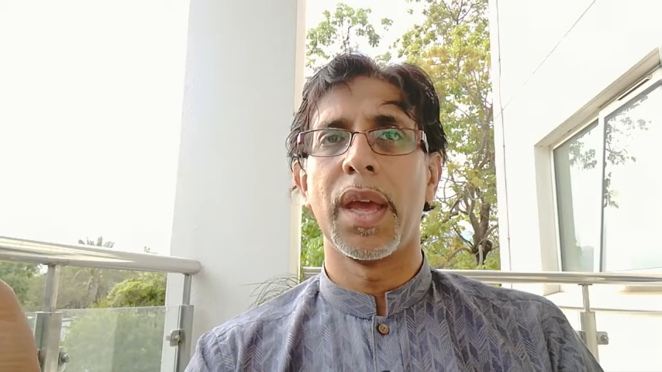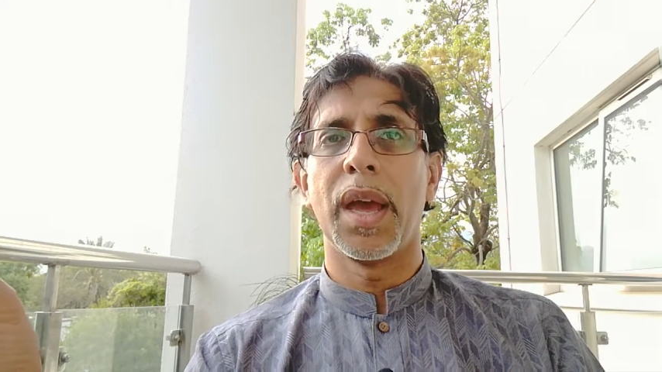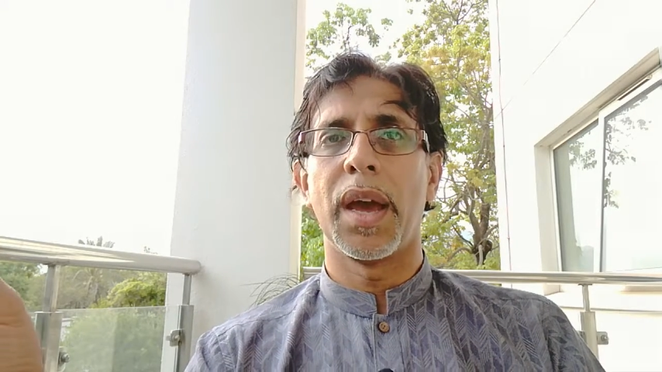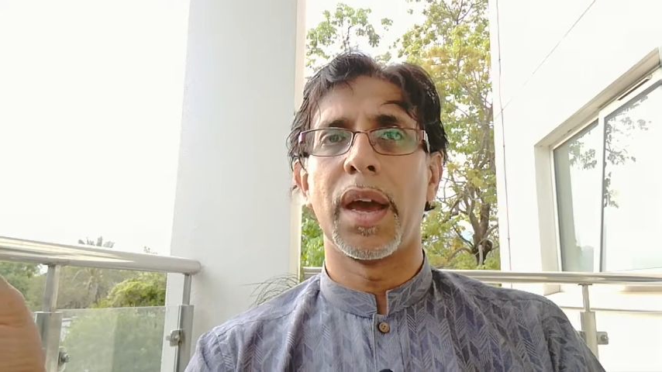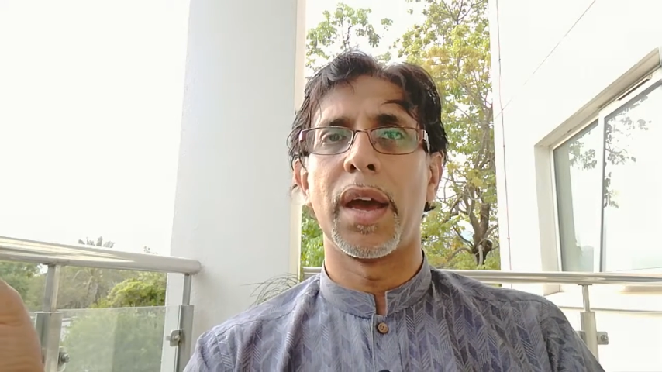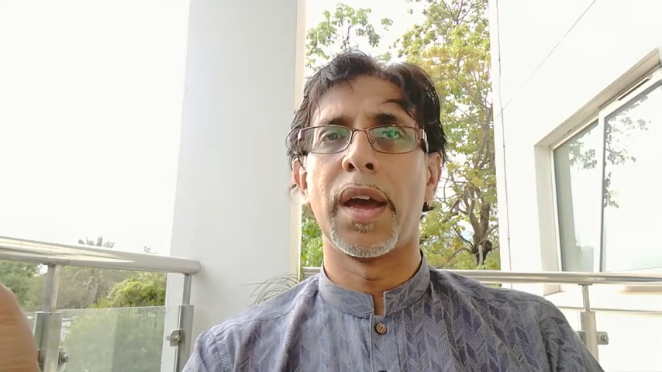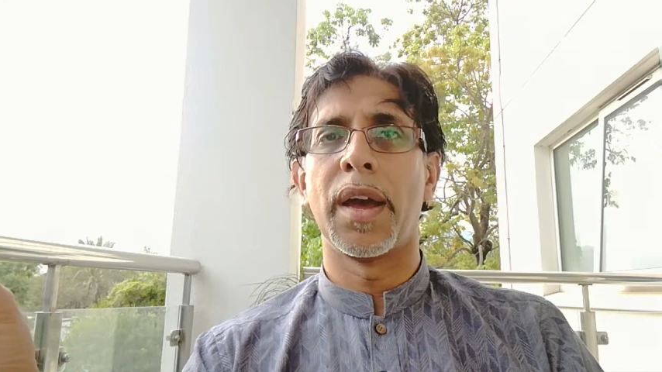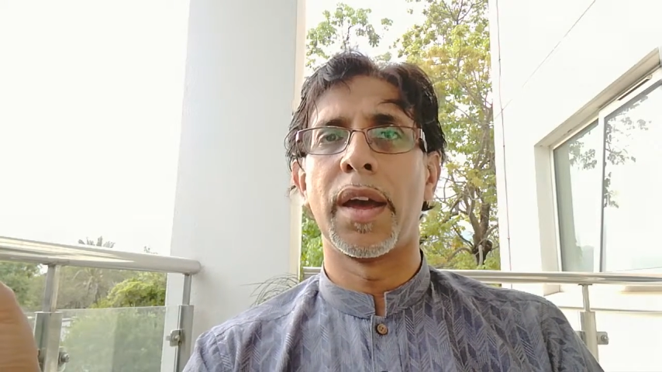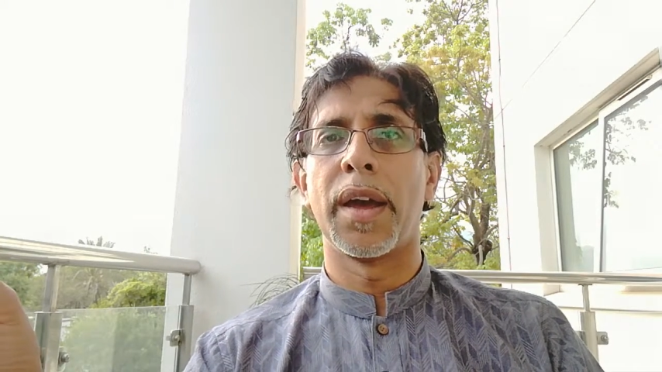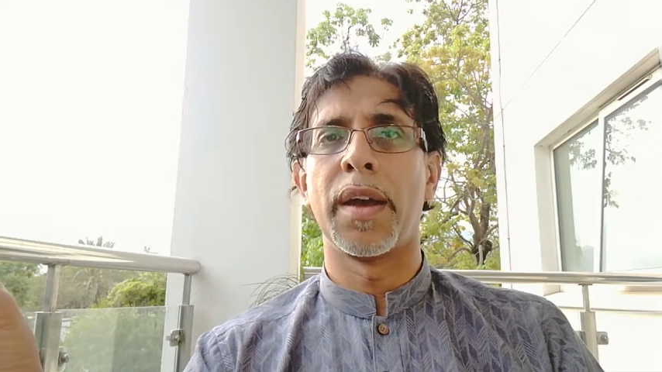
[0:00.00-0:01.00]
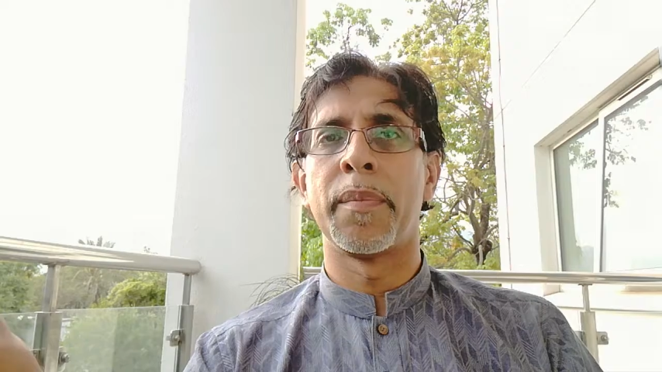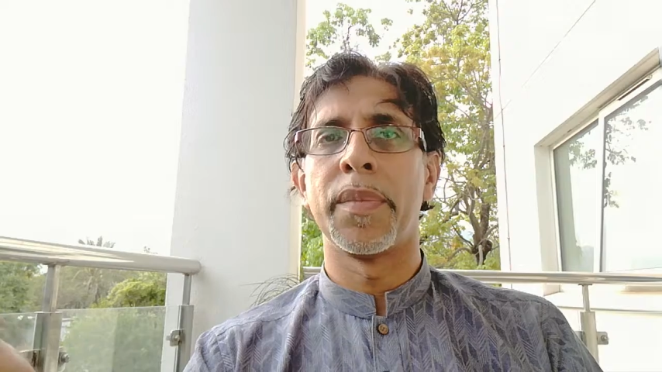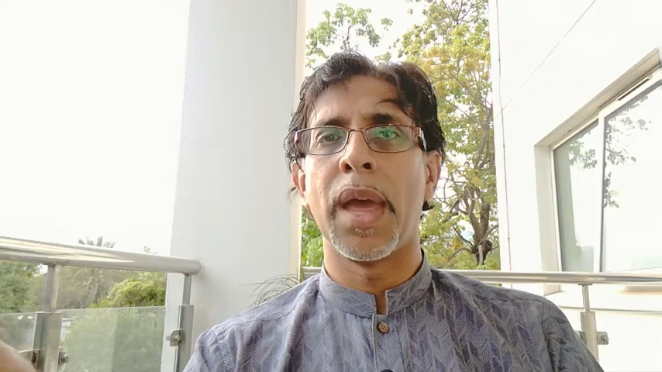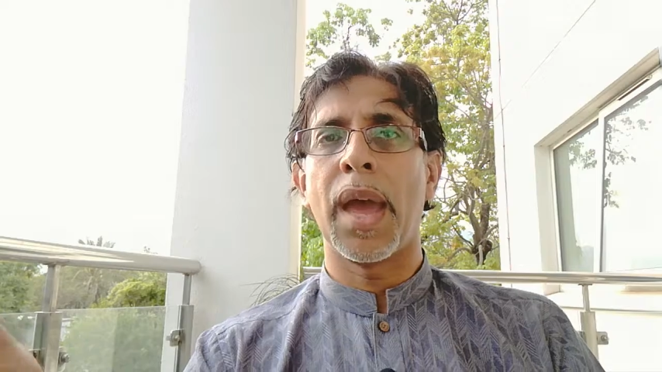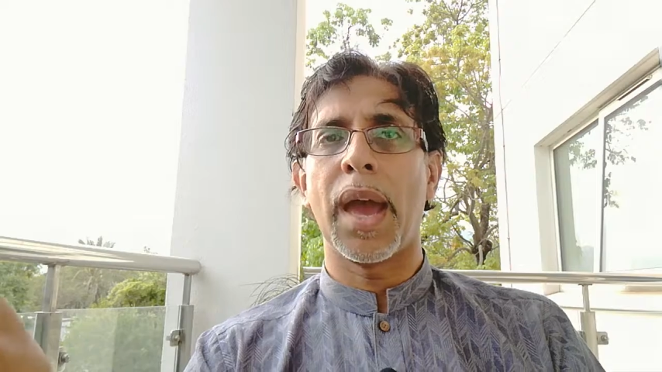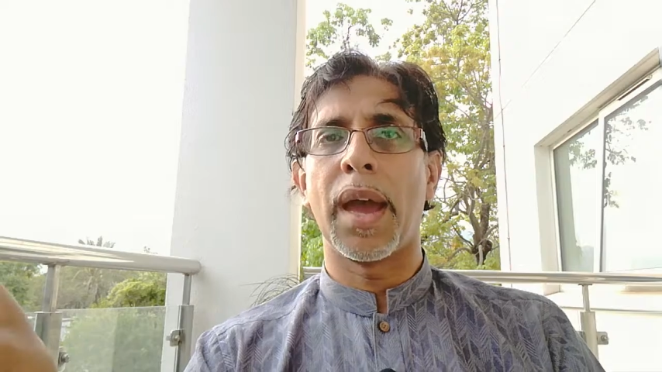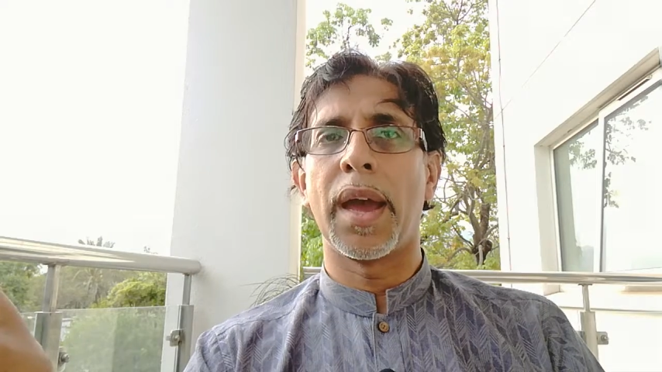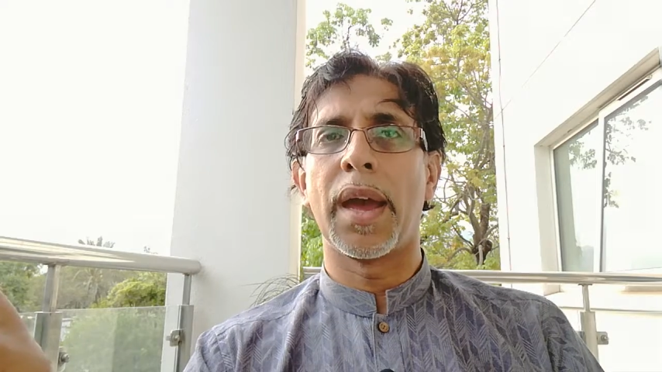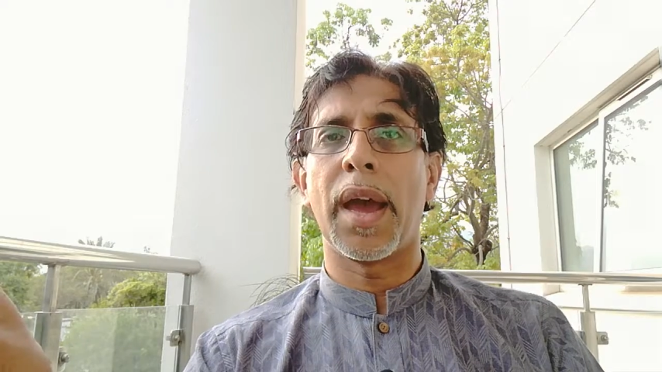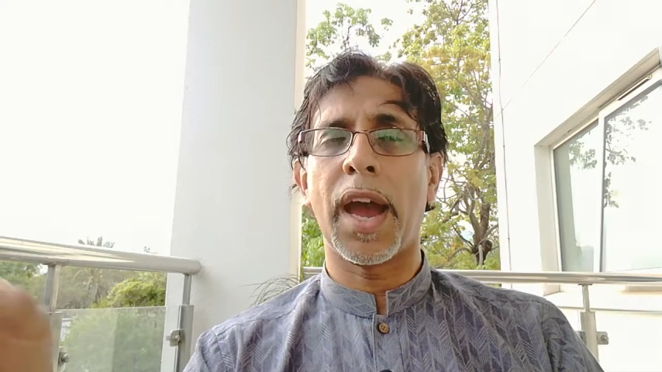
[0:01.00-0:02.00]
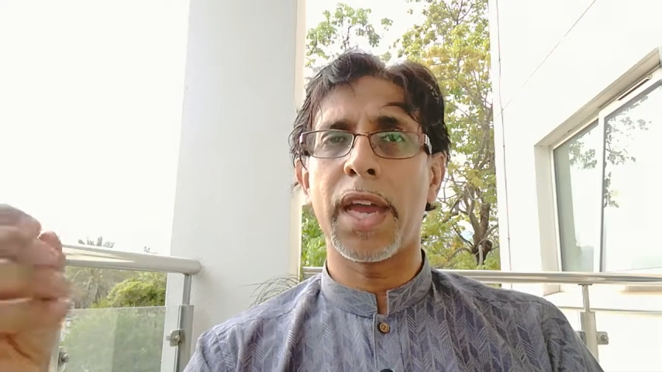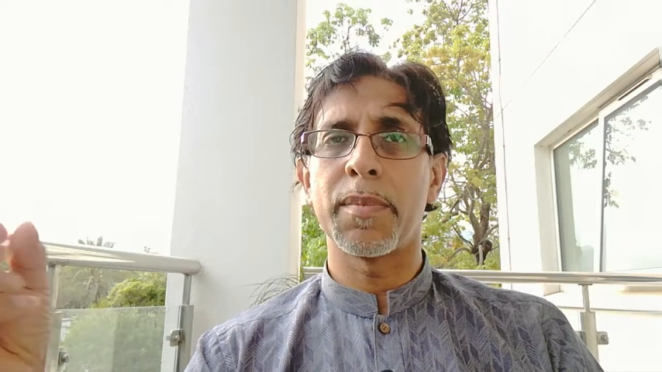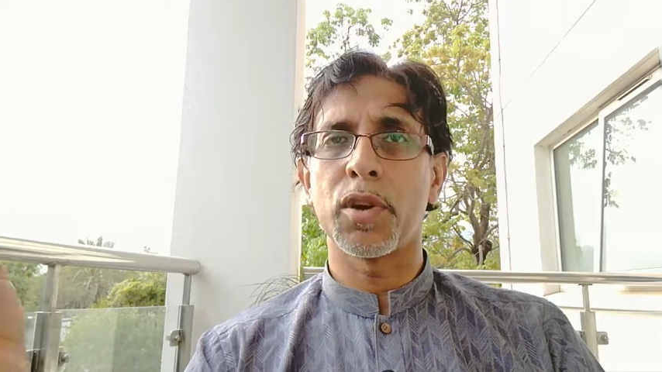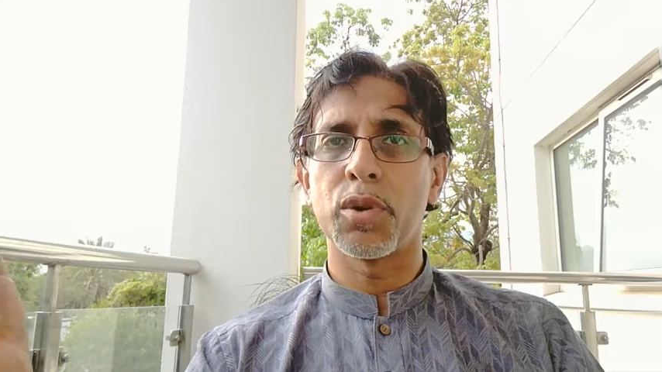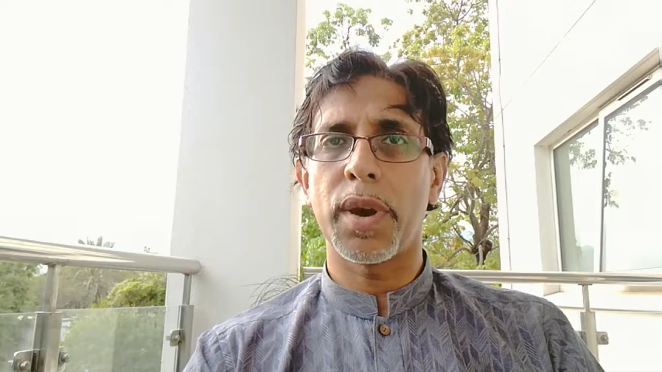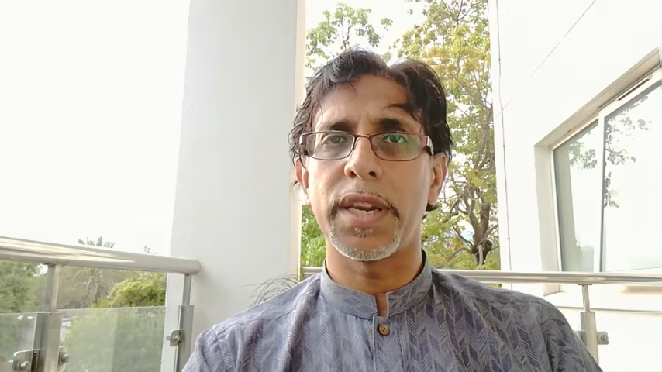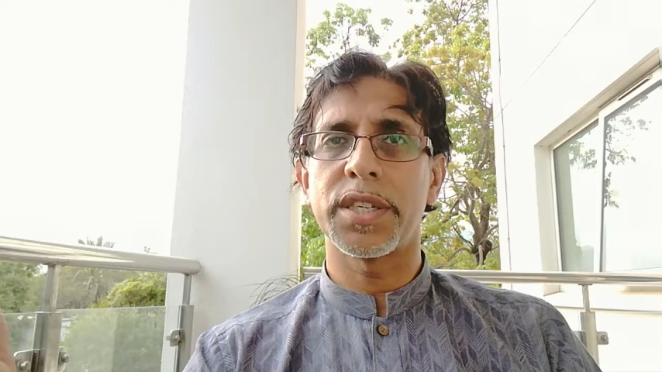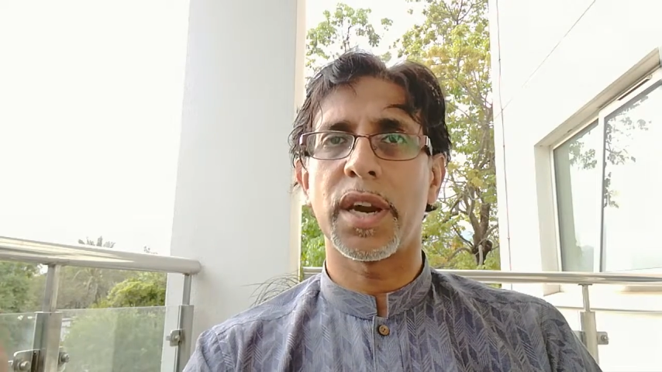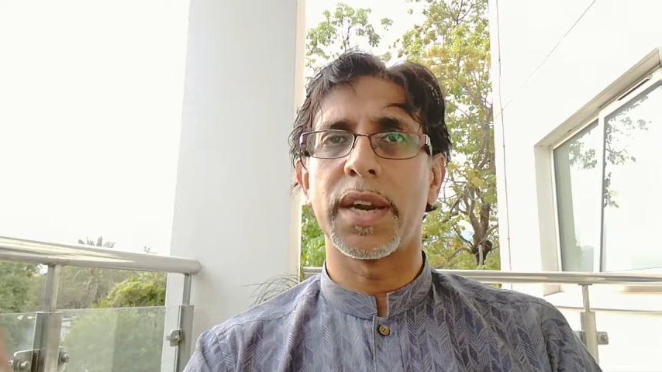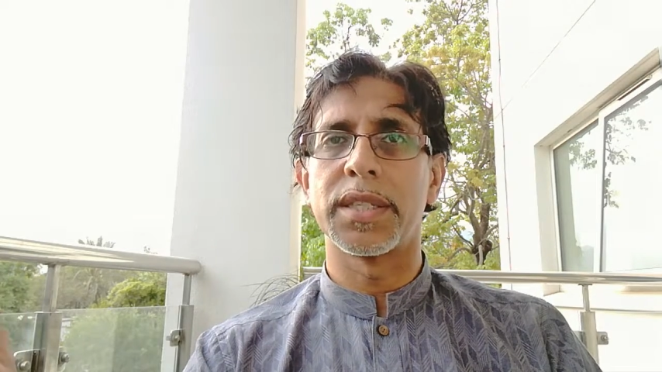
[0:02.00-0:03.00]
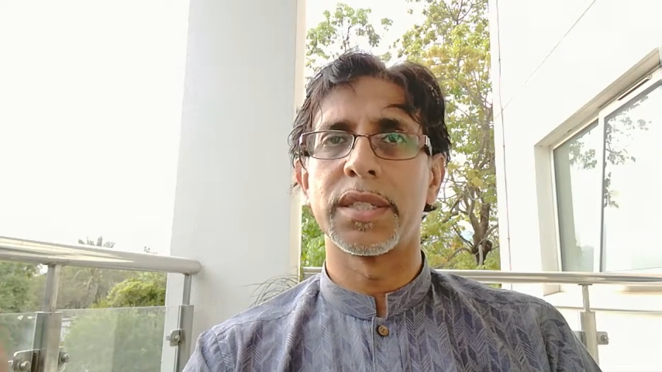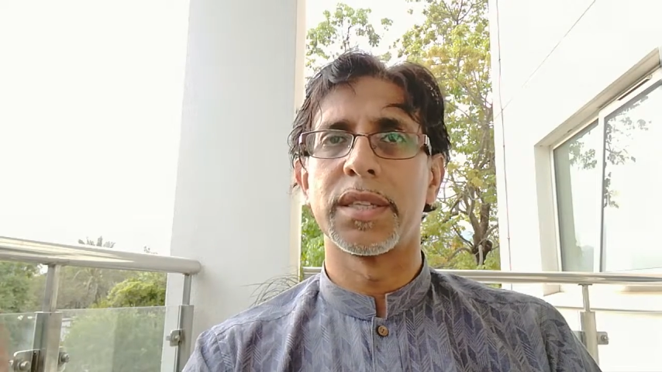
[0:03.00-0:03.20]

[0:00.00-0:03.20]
I am a Quraishite.